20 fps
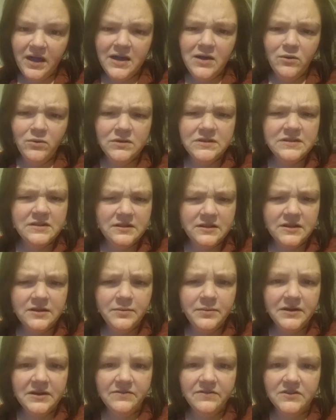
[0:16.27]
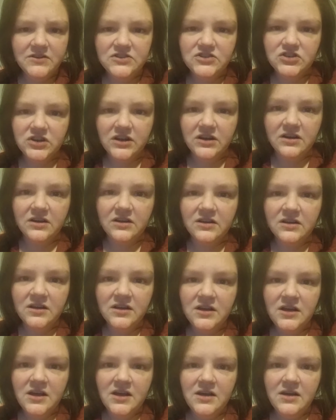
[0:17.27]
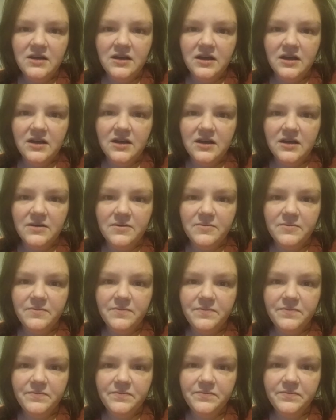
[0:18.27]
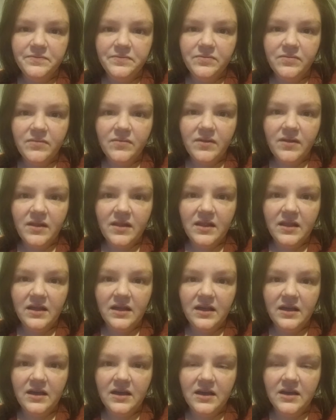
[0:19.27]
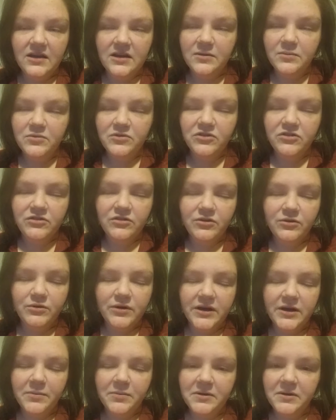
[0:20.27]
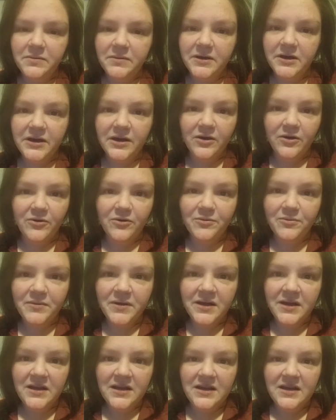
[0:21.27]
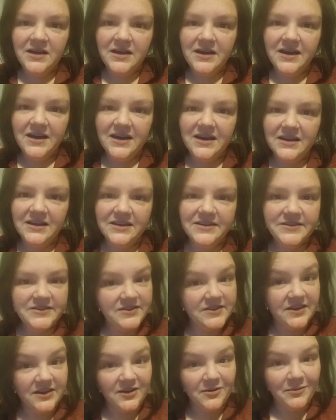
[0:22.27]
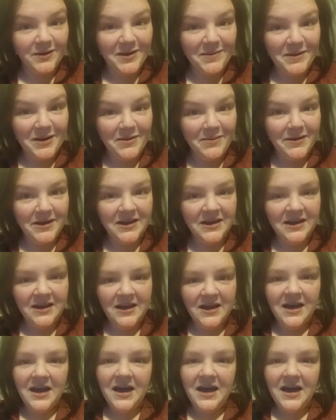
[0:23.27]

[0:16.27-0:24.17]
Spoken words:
It was a little bit of a struggle, um, and I'm so happy to be home and get to snuggle my baby.